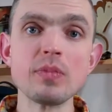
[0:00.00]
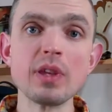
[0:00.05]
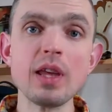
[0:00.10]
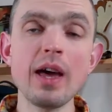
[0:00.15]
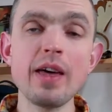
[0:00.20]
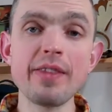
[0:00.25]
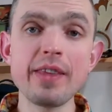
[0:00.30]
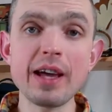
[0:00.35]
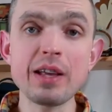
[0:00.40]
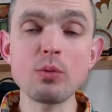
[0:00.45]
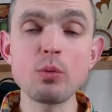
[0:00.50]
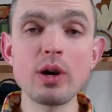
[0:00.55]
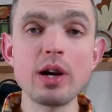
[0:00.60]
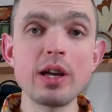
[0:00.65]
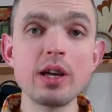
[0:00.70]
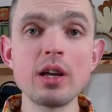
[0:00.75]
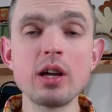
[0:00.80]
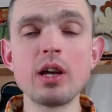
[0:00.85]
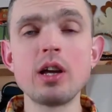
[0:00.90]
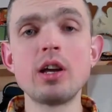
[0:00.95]
And that
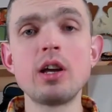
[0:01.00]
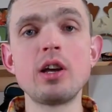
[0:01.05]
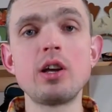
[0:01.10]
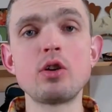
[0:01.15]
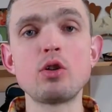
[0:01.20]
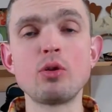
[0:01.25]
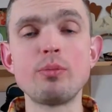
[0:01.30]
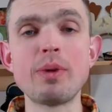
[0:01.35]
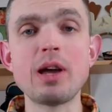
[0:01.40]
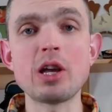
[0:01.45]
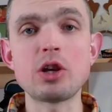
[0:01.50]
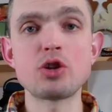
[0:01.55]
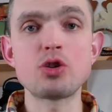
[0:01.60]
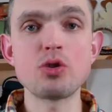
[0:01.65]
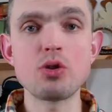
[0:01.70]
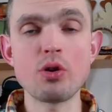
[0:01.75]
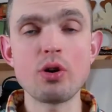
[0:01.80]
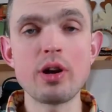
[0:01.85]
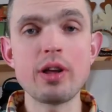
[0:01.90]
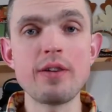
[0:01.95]
way you'll make
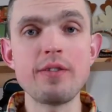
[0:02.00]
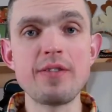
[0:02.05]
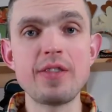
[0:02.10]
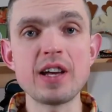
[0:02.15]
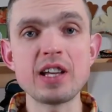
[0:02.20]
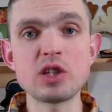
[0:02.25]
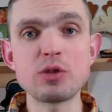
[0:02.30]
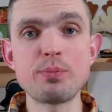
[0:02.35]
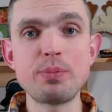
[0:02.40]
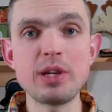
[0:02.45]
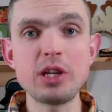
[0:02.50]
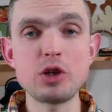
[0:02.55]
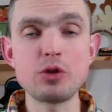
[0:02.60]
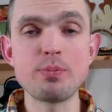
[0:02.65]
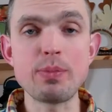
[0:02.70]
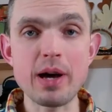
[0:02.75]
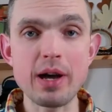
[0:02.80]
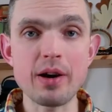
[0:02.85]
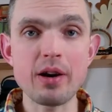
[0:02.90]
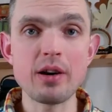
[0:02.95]
sure if that speech
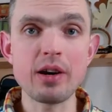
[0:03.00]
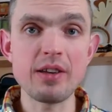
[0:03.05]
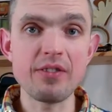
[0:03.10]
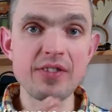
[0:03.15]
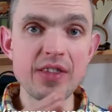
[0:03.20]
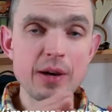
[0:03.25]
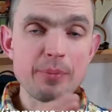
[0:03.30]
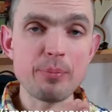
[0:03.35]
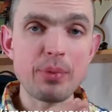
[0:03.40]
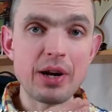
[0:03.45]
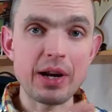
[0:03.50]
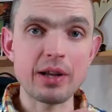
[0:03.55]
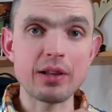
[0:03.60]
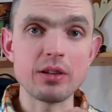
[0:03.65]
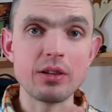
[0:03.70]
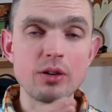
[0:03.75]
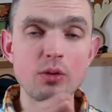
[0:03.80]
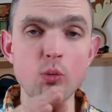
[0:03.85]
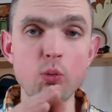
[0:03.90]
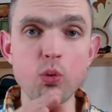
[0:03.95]
pattern, if that
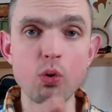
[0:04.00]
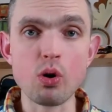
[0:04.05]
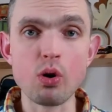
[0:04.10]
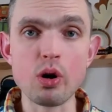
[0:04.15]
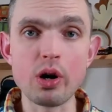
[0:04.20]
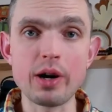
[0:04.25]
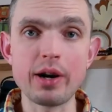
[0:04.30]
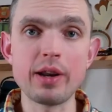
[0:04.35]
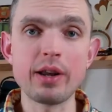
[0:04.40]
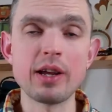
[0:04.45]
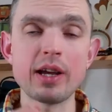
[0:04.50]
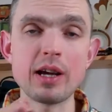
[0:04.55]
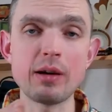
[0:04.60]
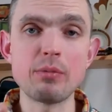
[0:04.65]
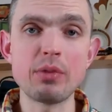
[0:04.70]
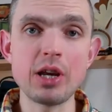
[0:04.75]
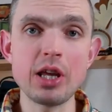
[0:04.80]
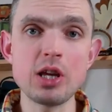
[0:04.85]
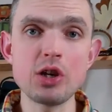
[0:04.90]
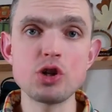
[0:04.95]
particular word
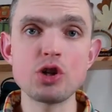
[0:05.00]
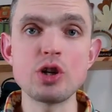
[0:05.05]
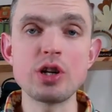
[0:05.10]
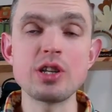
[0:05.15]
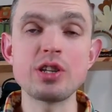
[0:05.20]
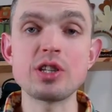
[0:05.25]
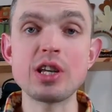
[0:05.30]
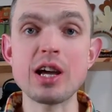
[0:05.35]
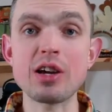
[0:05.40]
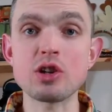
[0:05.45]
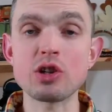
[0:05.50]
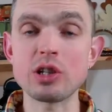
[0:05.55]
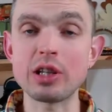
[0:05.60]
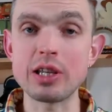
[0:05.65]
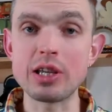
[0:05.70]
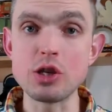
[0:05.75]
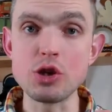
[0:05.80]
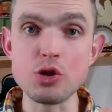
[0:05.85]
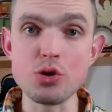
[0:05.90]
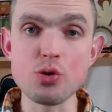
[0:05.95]
combination is
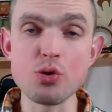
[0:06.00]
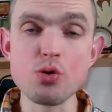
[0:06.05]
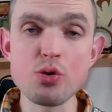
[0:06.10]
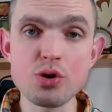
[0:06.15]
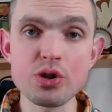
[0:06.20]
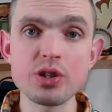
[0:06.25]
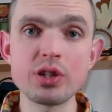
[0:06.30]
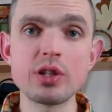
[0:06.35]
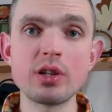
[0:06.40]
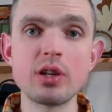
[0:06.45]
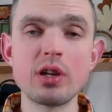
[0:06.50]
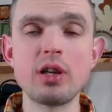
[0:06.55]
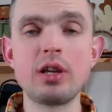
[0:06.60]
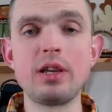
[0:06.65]
actually used